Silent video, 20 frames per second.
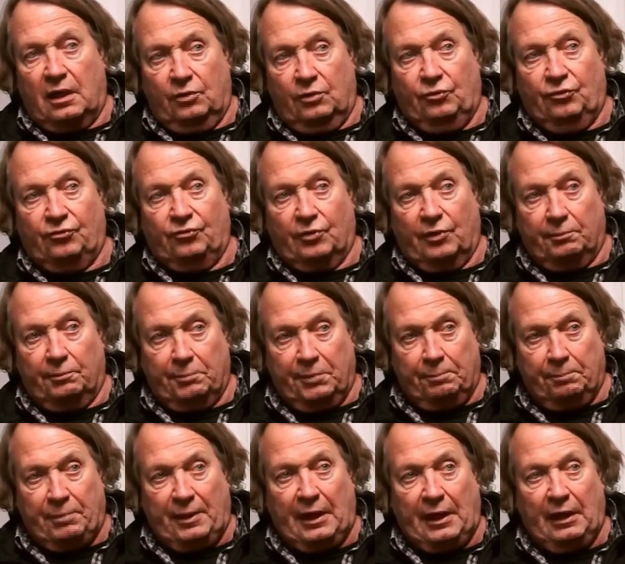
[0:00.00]
who's going to be
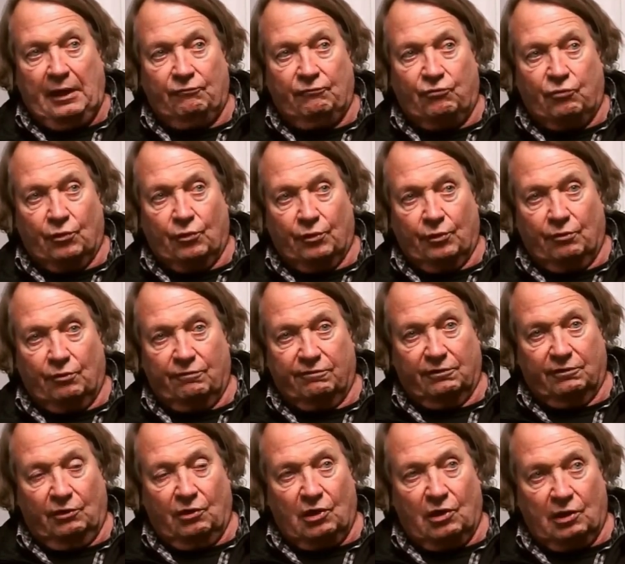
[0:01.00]
paying for it over
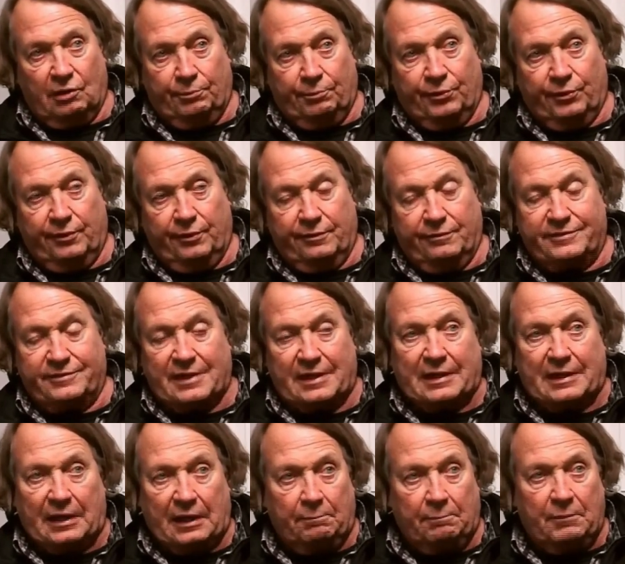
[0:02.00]
a long period of
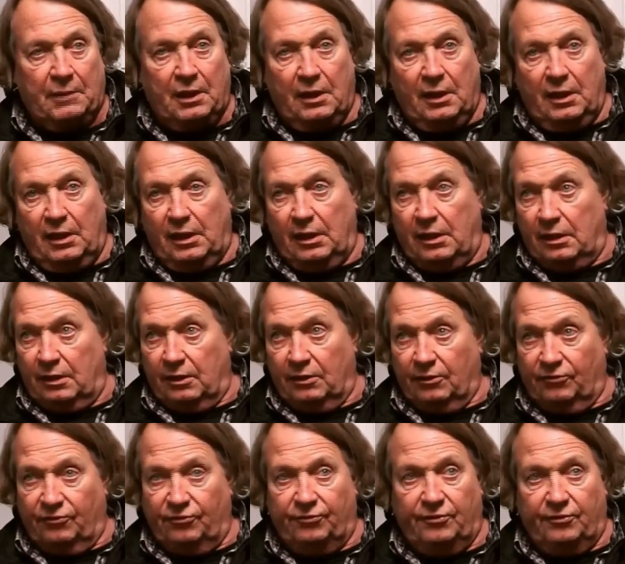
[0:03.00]
time,
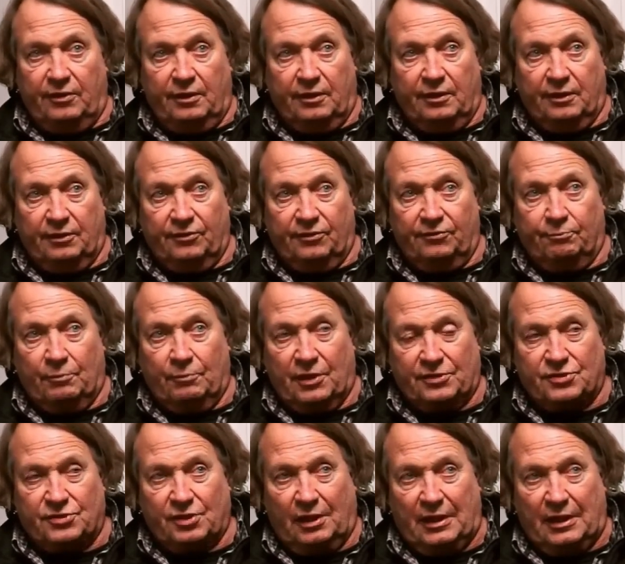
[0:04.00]
is
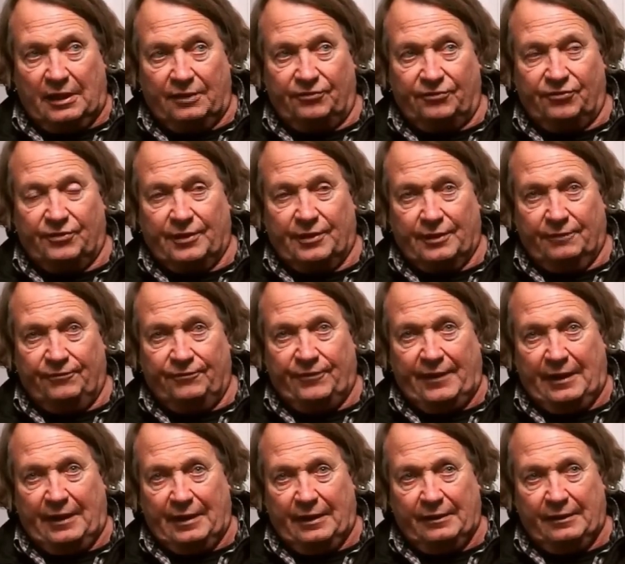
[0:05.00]
much less than a
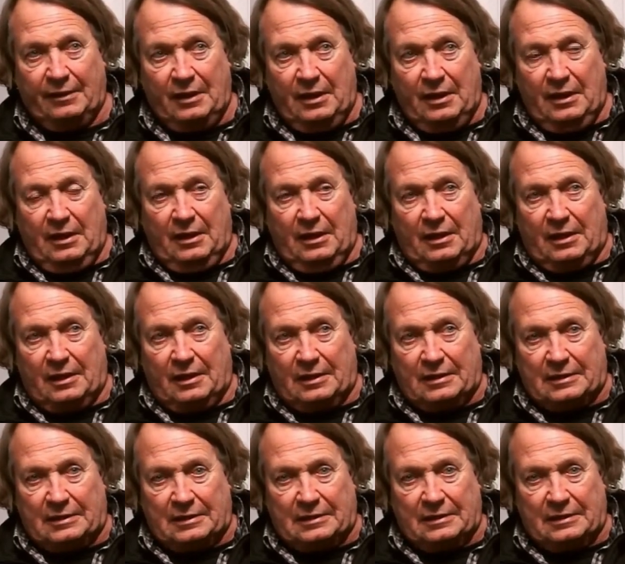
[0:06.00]
fan,
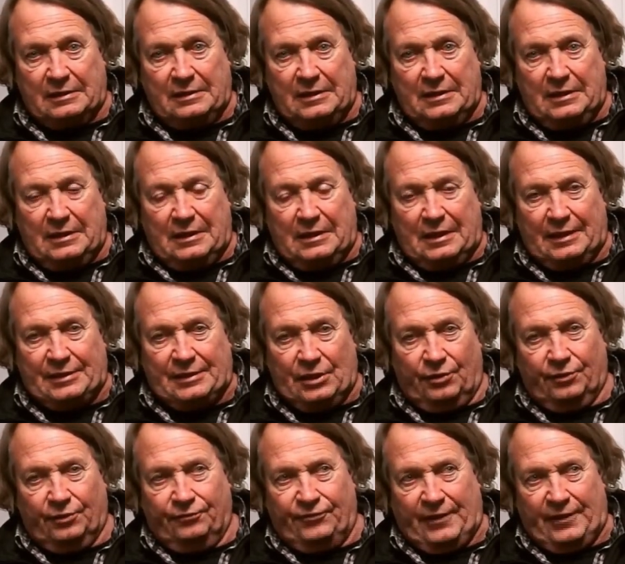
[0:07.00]

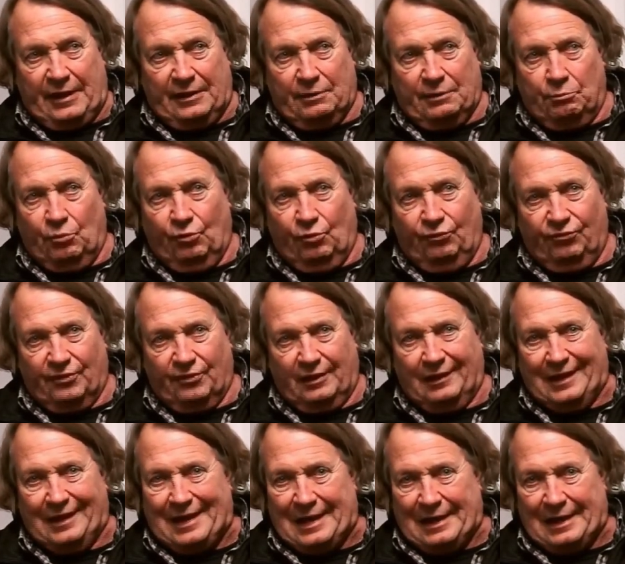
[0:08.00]
another fan that moves a
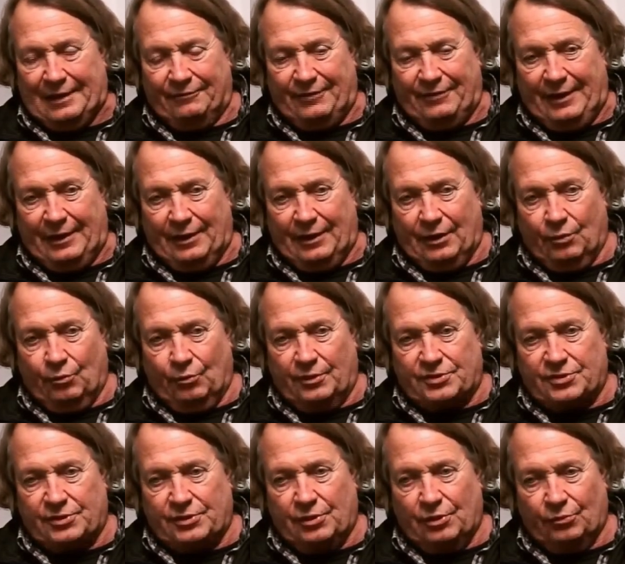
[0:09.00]
lot of air,
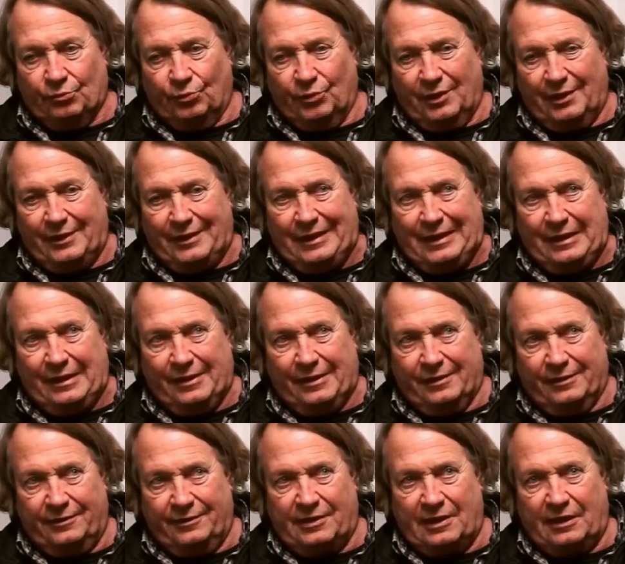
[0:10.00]
which you don't really need in
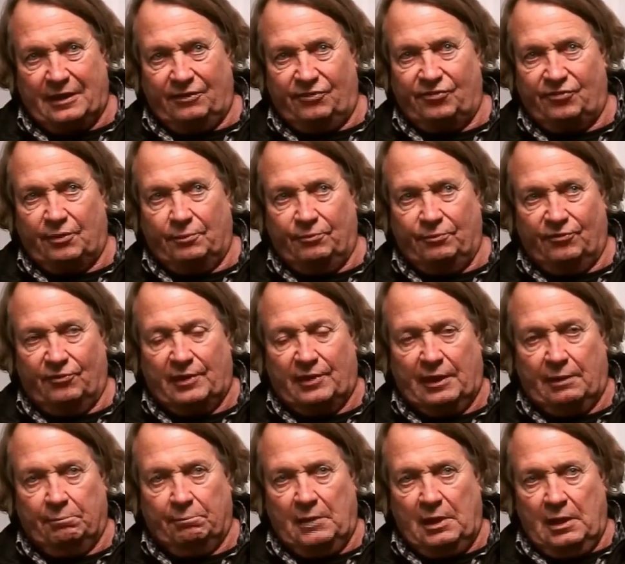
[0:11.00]
a tight
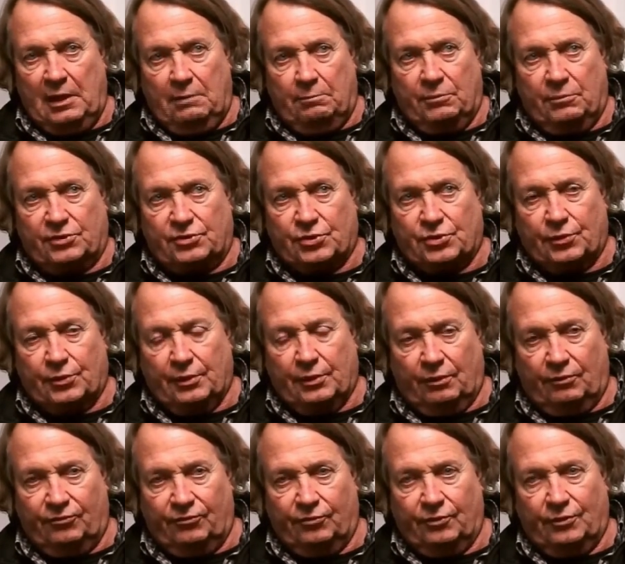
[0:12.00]
subslab
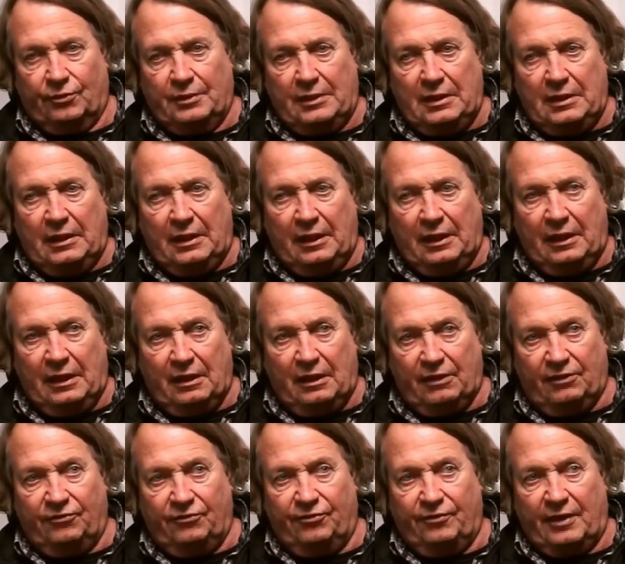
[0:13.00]
material. So it
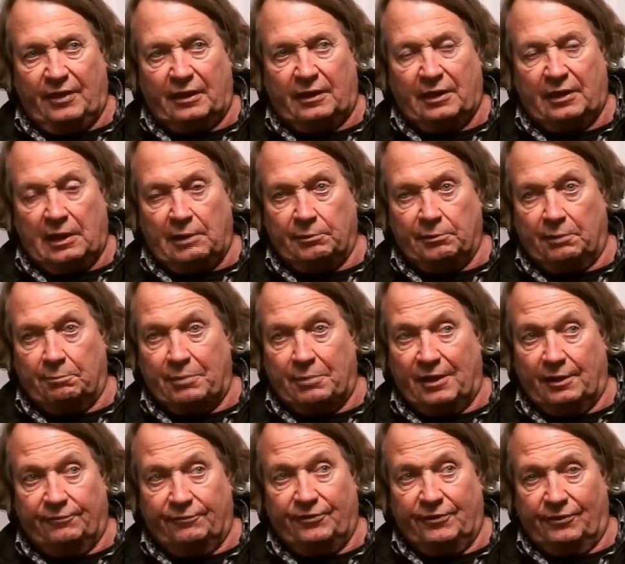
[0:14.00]
has economic
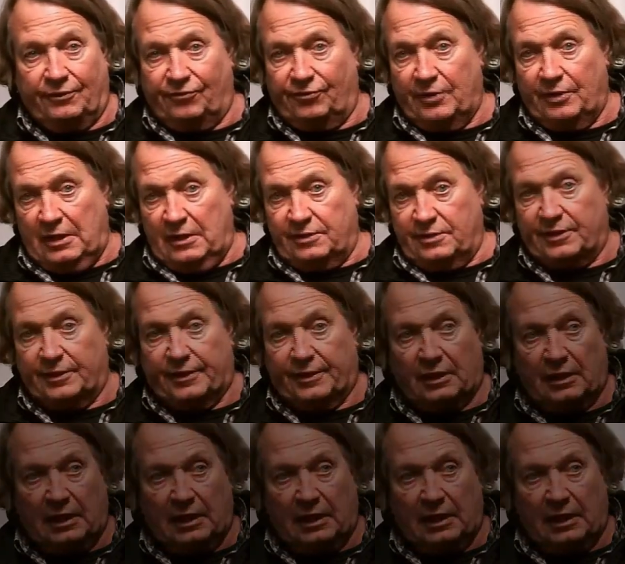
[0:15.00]
benefits to the